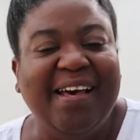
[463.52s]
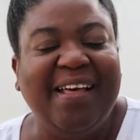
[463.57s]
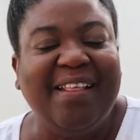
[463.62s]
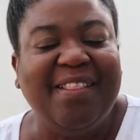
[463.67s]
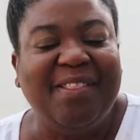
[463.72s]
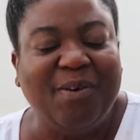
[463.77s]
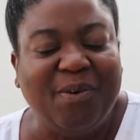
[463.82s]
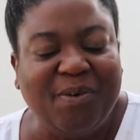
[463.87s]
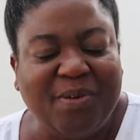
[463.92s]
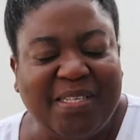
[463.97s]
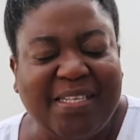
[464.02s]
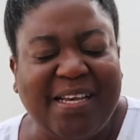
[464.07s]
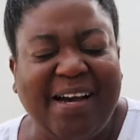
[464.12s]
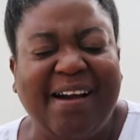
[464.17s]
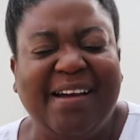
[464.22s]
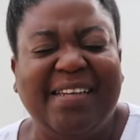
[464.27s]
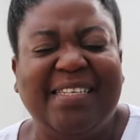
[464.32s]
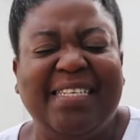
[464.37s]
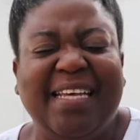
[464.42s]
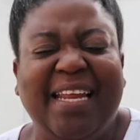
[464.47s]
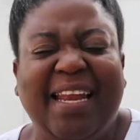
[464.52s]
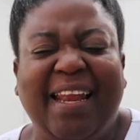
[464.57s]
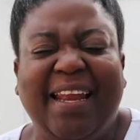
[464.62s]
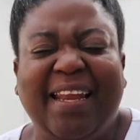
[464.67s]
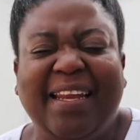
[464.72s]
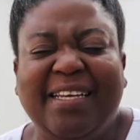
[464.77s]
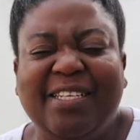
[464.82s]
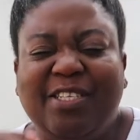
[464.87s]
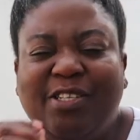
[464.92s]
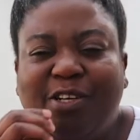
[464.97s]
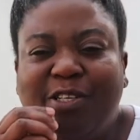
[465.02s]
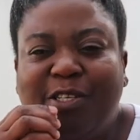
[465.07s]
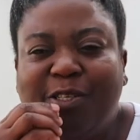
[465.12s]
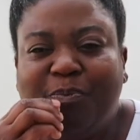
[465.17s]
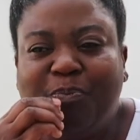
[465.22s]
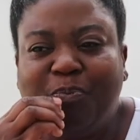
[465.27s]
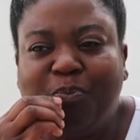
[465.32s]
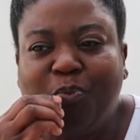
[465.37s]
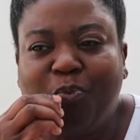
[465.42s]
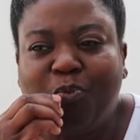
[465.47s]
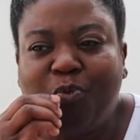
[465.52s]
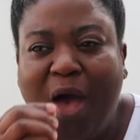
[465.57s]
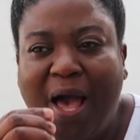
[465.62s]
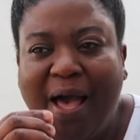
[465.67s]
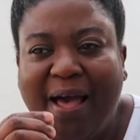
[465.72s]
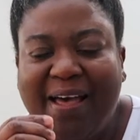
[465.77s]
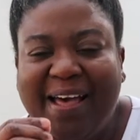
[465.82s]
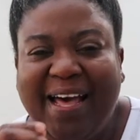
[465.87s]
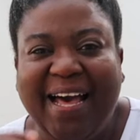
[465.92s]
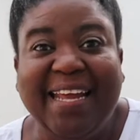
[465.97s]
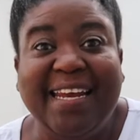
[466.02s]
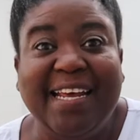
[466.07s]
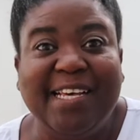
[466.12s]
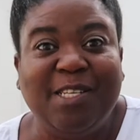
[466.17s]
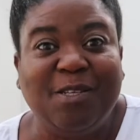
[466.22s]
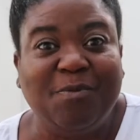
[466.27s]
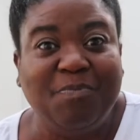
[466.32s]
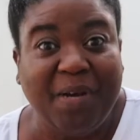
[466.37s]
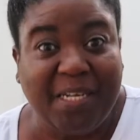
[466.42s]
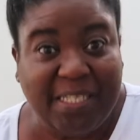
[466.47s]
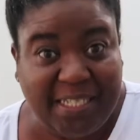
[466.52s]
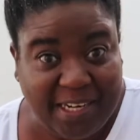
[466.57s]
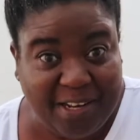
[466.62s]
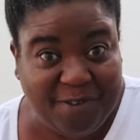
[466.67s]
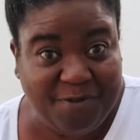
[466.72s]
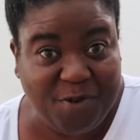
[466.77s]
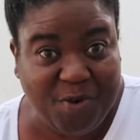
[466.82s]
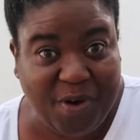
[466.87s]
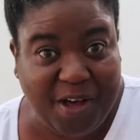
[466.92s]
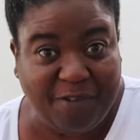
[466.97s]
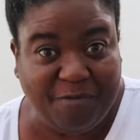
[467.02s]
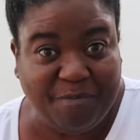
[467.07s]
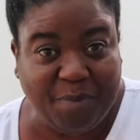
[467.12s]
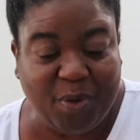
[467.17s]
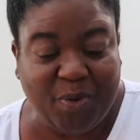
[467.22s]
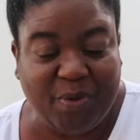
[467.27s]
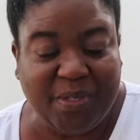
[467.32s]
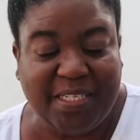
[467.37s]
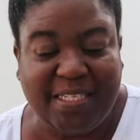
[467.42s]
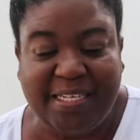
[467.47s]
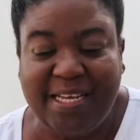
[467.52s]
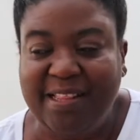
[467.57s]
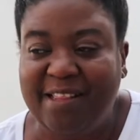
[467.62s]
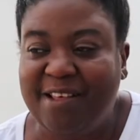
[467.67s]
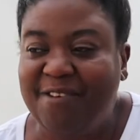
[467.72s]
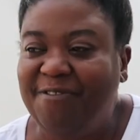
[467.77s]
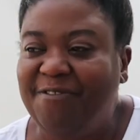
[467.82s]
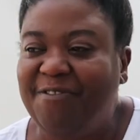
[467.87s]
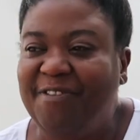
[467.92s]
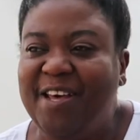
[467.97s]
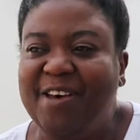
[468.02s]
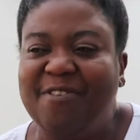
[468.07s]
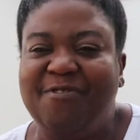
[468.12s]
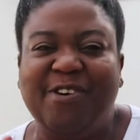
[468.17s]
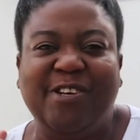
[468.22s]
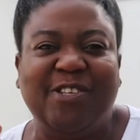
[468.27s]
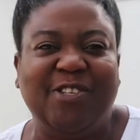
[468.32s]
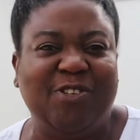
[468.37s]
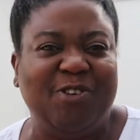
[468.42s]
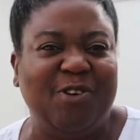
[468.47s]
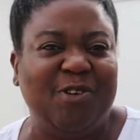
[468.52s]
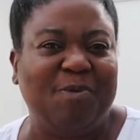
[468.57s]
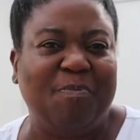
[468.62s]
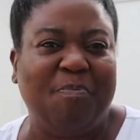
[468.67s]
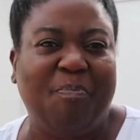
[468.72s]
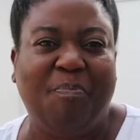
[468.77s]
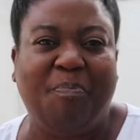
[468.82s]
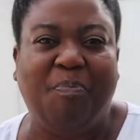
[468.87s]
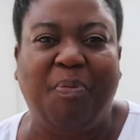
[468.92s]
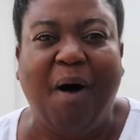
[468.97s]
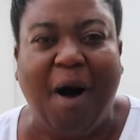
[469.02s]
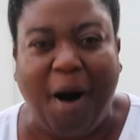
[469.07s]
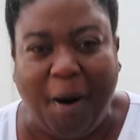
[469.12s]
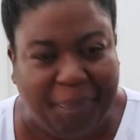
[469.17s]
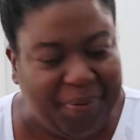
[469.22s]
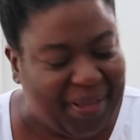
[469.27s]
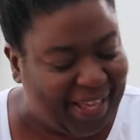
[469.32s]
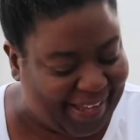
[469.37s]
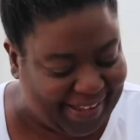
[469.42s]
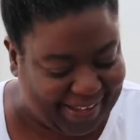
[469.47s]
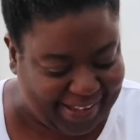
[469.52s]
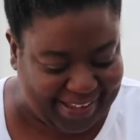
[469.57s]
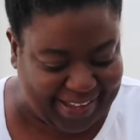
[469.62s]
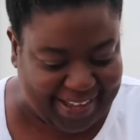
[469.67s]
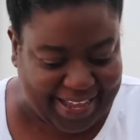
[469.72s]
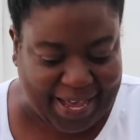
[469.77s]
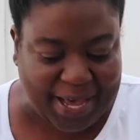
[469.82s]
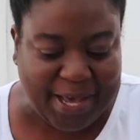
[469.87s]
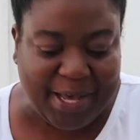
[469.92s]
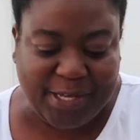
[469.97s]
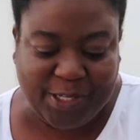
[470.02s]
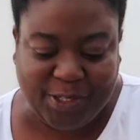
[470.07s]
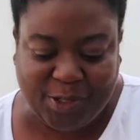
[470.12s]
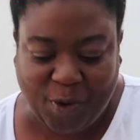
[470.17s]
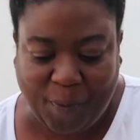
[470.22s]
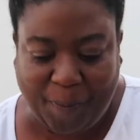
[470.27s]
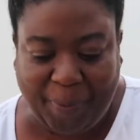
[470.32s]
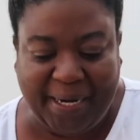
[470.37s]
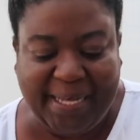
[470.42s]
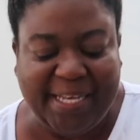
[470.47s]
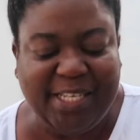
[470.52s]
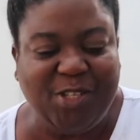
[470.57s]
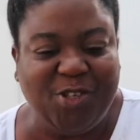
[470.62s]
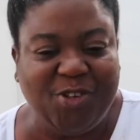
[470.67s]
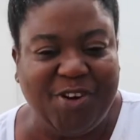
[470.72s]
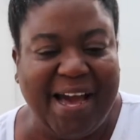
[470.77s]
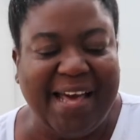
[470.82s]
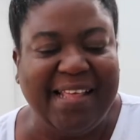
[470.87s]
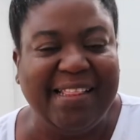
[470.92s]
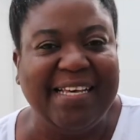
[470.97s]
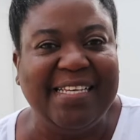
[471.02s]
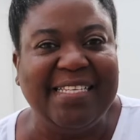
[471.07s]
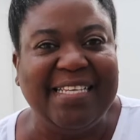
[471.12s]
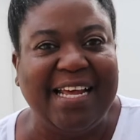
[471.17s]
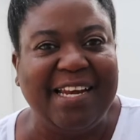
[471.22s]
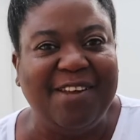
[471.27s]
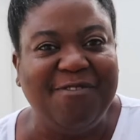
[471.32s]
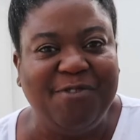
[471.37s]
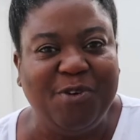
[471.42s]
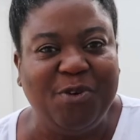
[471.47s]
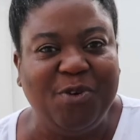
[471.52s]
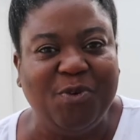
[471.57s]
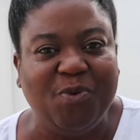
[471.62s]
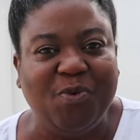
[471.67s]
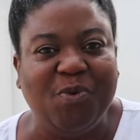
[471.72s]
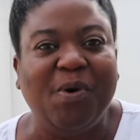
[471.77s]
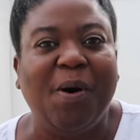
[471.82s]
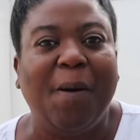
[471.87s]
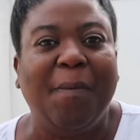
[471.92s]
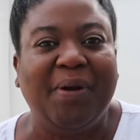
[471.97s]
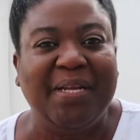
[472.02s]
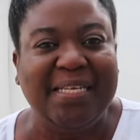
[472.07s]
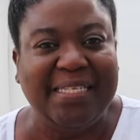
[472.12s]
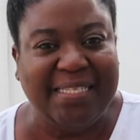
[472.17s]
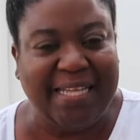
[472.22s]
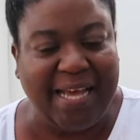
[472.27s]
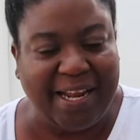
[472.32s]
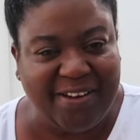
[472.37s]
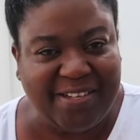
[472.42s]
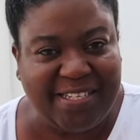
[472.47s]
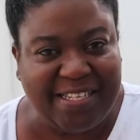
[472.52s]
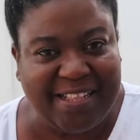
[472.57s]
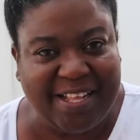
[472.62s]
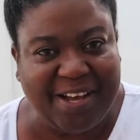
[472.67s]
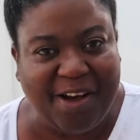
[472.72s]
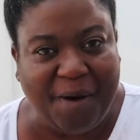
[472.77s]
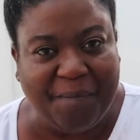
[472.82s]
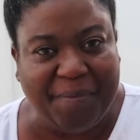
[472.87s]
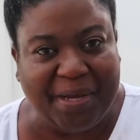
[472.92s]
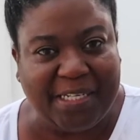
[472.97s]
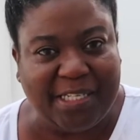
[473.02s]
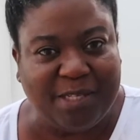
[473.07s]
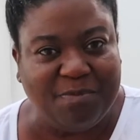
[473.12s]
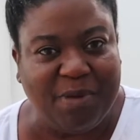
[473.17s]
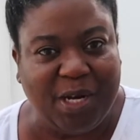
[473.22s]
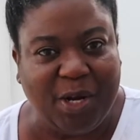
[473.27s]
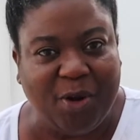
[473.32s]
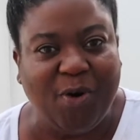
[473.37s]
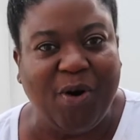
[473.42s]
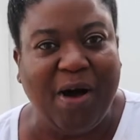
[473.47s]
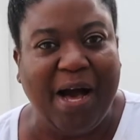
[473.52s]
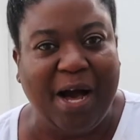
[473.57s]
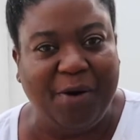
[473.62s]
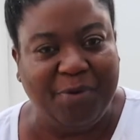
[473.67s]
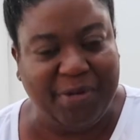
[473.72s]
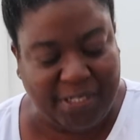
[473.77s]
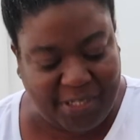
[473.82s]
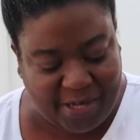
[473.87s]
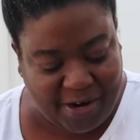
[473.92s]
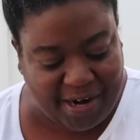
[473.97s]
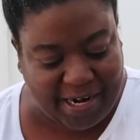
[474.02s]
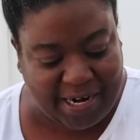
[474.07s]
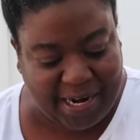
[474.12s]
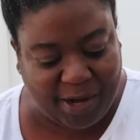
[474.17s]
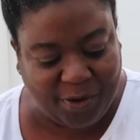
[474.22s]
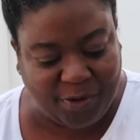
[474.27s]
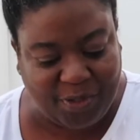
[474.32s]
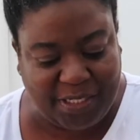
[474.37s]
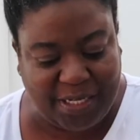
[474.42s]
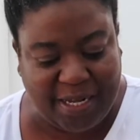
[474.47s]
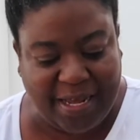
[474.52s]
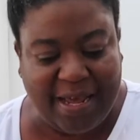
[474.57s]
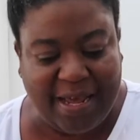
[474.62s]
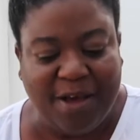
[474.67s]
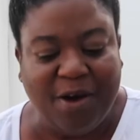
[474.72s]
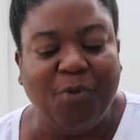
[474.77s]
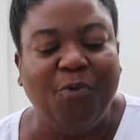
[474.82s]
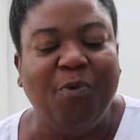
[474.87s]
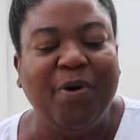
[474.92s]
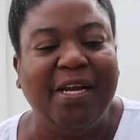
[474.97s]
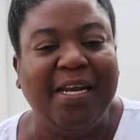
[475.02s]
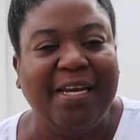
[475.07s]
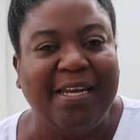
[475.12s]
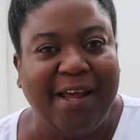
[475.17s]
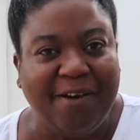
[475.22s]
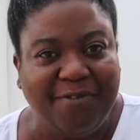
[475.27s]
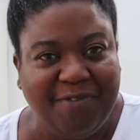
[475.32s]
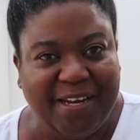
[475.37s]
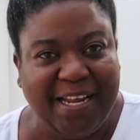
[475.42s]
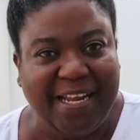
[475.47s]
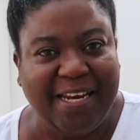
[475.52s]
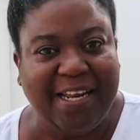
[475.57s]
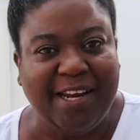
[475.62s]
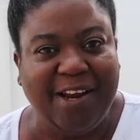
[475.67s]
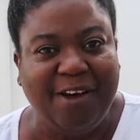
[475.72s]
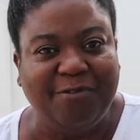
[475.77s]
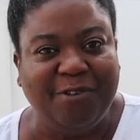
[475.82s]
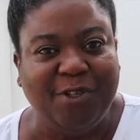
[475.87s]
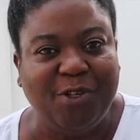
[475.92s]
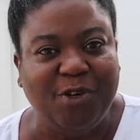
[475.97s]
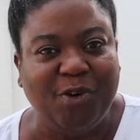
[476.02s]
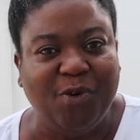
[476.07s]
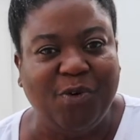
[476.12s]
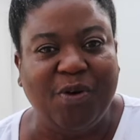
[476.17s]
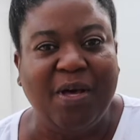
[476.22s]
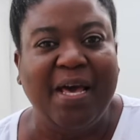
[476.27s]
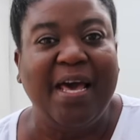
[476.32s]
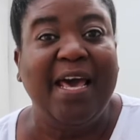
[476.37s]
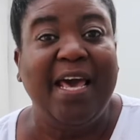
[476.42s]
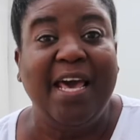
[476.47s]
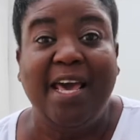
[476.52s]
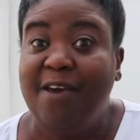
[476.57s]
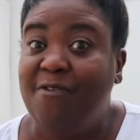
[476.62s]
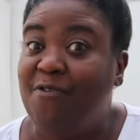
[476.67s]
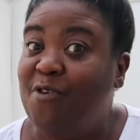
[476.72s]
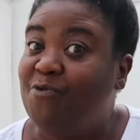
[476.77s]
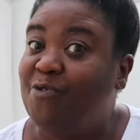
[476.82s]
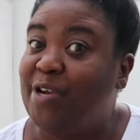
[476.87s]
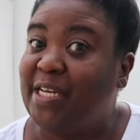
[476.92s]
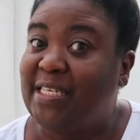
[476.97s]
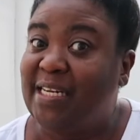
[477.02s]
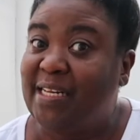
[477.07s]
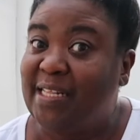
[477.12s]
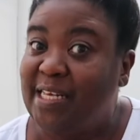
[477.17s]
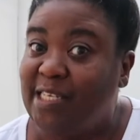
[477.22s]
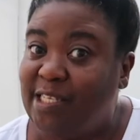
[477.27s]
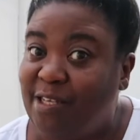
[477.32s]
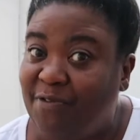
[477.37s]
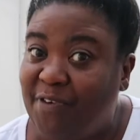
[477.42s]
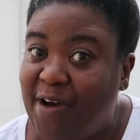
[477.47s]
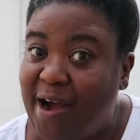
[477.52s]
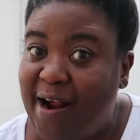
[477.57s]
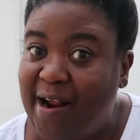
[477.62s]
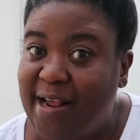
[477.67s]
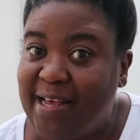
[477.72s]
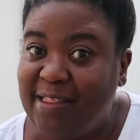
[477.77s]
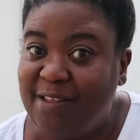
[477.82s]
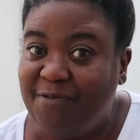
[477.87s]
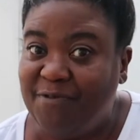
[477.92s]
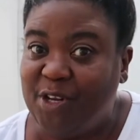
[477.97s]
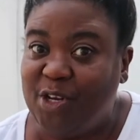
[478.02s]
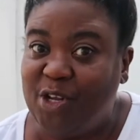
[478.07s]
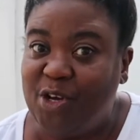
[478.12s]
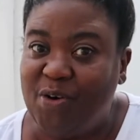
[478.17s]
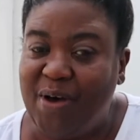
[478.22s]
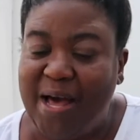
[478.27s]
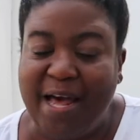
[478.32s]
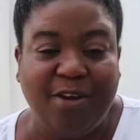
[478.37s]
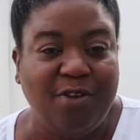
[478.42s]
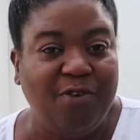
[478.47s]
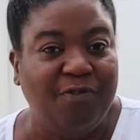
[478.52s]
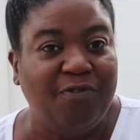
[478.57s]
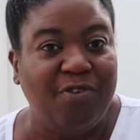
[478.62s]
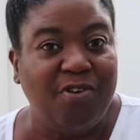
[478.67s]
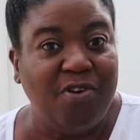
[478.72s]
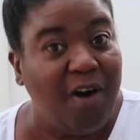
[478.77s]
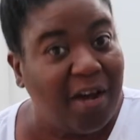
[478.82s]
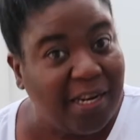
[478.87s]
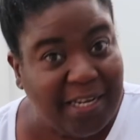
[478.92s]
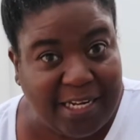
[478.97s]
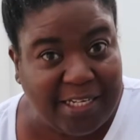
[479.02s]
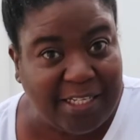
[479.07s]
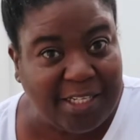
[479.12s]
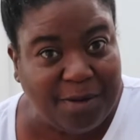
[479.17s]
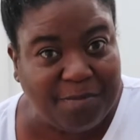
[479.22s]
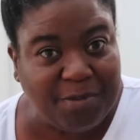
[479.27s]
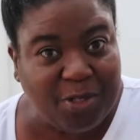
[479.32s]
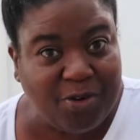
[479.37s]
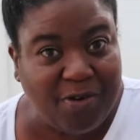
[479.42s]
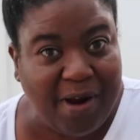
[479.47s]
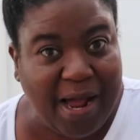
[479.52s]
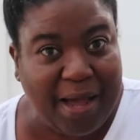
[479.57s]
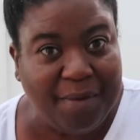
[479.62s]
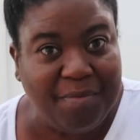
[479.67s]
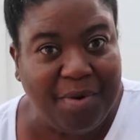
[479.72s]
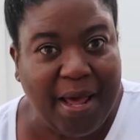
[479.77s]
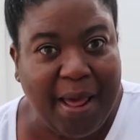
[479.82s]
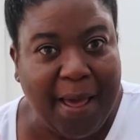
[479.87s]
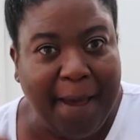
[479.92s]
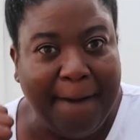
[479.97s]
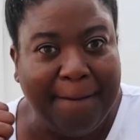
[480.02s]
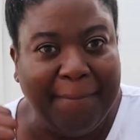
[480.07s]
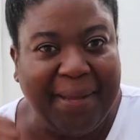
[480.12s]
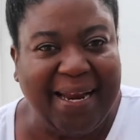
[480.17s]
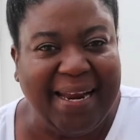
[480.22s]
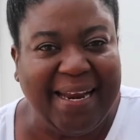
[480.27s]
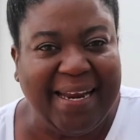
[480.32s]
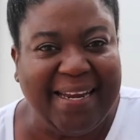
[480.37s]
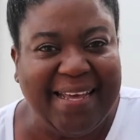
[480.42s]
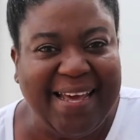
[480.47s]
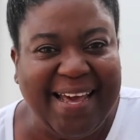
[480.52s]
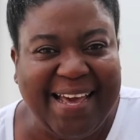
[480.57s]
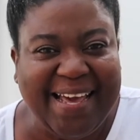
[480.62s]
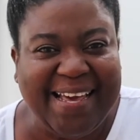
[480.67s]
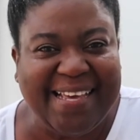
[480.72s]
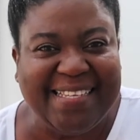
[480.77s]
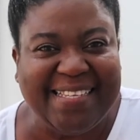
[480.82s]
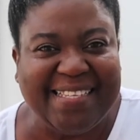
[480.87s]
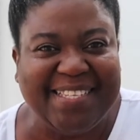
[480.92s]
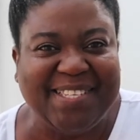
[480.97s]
Those are delicious. Mwah! And especially if you have bones in, the flavor is just popping. So please try this, and if you do, please tell us in the comments below how it turned out. We'd definitely love to know. If you've reached this far in the video and you've not yet subscribed, please